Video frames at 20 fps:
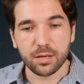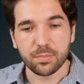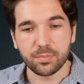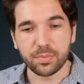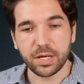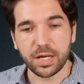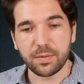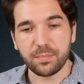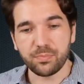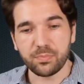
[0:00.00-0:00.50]

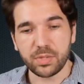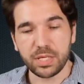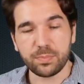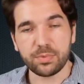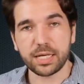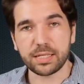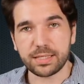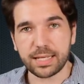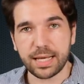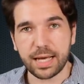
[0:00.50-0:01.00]
But people
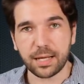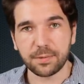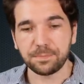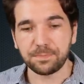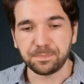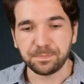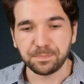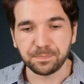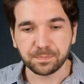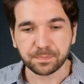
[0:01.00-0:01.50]
like
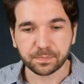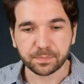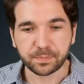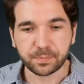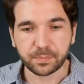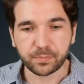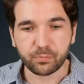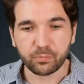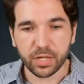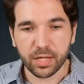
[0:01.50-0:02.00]
that,
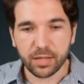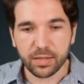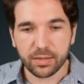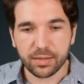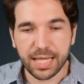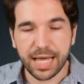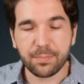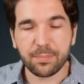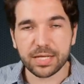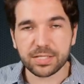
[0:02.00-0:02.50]

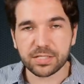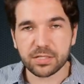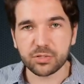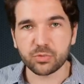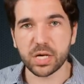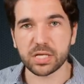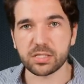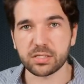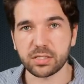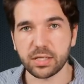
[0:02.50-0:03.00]
that message
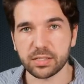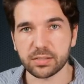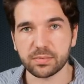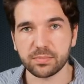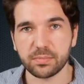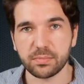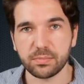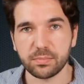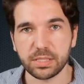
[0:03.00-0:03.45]
resonates,